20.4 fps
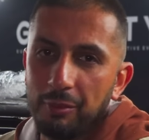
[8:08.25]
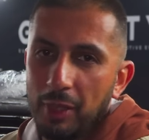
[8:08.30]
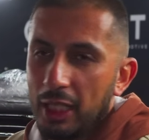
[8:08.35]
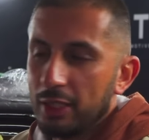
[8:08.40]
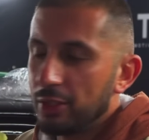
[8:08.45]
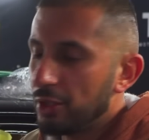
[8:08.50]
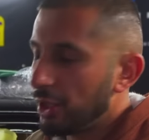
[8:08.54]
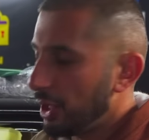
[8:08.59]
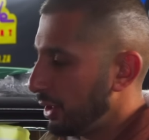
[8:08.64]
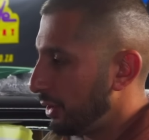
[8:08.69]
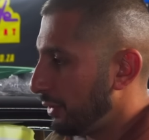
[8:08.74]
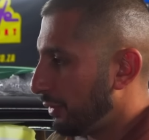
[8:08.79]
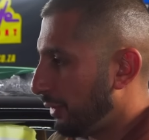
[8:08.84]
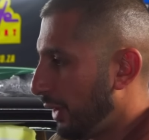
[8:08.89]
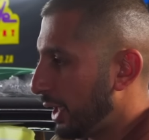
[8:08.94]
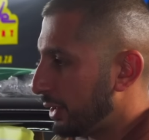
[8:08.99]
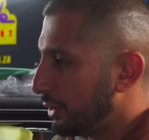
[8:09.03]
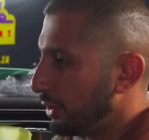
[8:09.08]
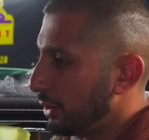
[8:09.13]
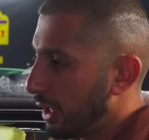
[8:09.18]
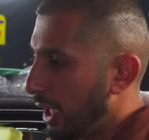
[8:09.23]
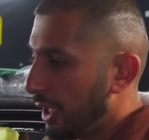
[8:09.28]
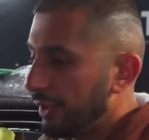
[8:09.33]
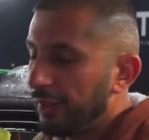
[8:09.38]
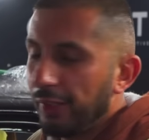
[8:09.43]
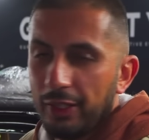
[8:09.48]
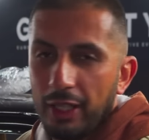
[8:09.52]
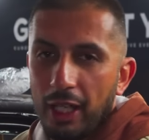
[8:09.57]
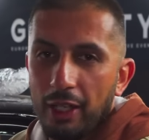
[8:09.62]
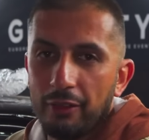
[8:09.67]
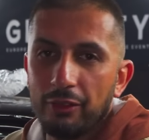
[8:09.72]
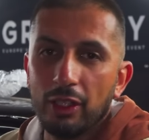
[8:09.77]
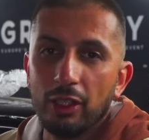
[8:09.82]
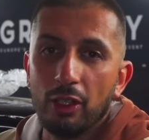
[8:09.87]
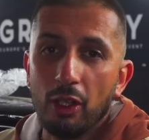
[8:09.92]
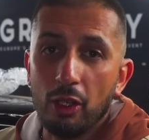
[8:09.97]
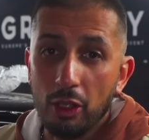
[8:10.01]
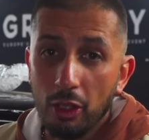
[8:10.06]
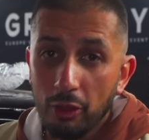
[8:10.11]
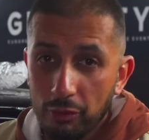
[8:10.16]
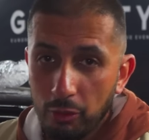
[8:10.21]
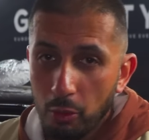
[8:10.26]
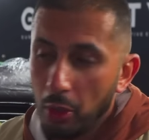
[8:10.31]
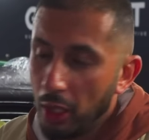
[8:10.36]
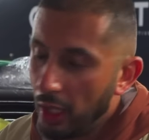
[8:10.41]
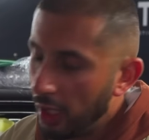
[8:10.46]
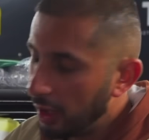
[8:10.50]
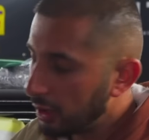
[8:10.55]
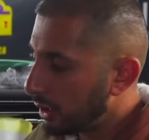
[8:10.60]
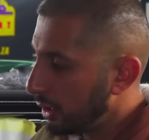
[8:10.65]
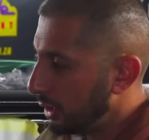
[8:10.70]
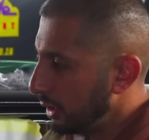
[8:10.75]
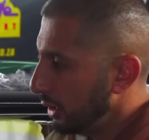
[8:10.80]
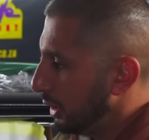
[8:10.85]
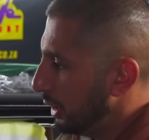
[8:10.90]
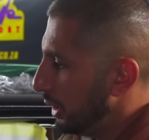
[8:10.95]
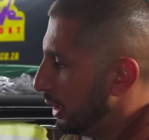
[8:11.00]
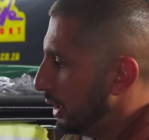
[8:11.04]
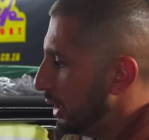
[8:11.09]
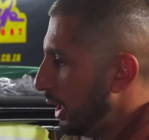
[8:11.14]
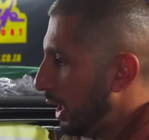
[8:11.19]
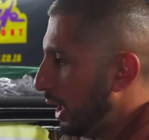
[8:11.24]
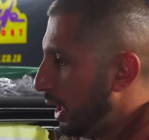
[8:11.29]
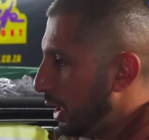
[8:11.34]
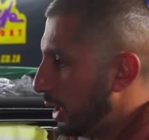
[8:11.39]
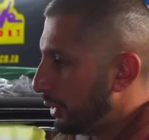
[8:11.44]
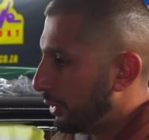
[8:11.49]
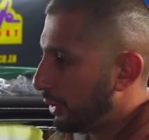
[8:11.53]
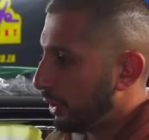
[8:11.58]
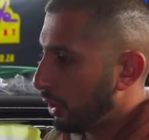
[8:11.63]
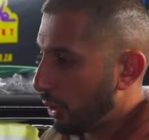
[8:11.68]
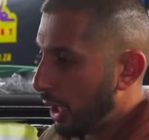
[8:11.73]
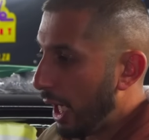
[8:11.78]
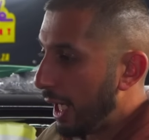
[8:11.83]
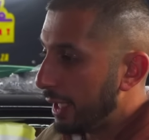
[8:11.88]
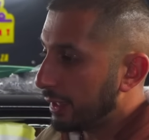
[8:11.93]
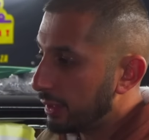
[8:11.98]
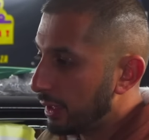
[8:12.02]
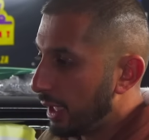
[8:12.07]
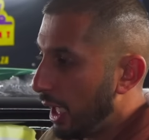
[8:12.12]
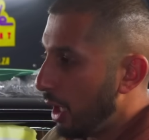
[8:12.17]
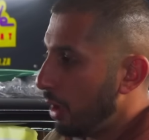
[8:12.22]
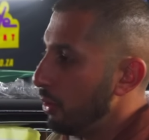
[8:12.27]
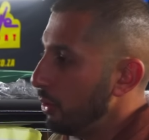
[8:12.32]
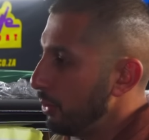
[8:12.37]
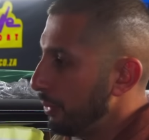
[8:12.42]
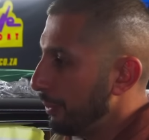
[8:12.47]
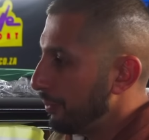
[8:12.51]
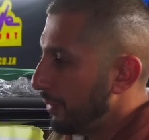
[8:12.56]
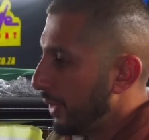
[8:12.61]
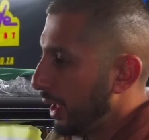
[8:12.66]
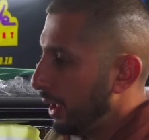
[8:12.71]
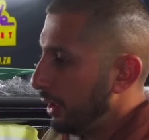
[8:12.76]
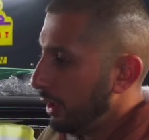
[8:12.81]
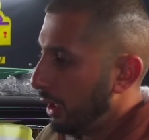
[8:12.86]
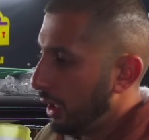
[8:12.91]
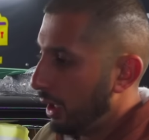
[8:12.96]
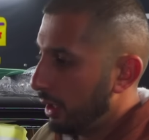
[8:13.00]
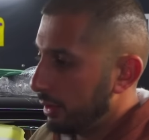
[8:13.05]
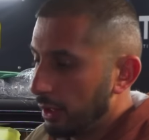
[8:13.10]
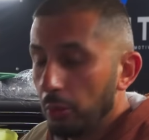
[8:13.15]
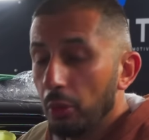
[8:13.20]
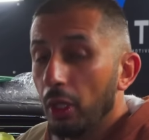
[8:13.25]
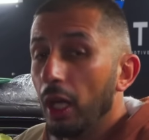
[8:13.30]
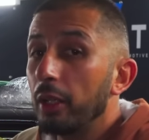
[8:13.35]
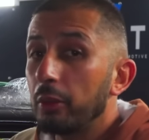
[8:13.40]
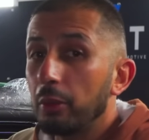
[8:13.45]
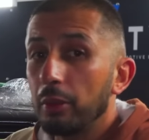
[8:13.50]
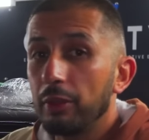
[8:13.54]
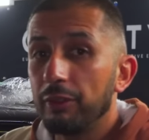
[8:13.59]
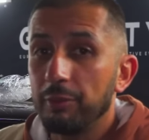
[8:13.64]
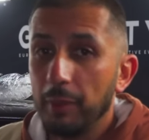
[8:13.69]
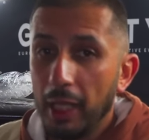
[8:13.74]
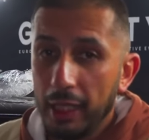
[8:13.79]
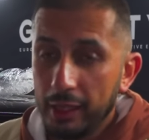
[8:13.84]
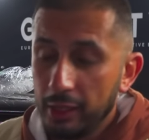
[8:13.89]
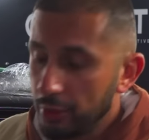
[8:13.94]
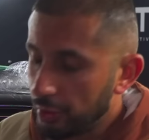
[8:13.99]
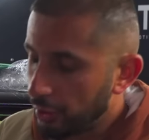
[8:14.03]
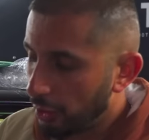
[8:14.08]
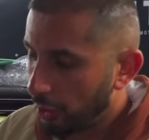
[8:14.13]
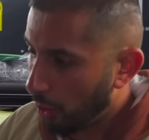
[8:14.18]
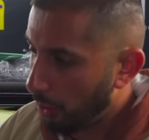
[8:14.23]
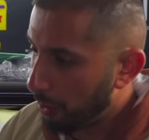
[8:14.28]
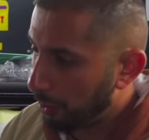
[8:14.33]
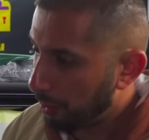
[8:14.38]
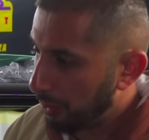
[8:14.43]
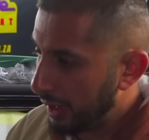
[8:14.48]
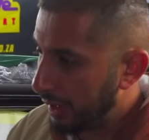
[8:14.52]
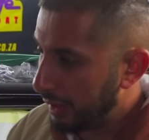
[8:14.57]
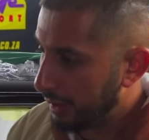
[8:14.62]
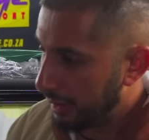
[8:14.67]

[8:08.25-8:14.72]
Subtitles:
mentioned, Vato doesn't have a lot of work. So right now, the work we've managed to complete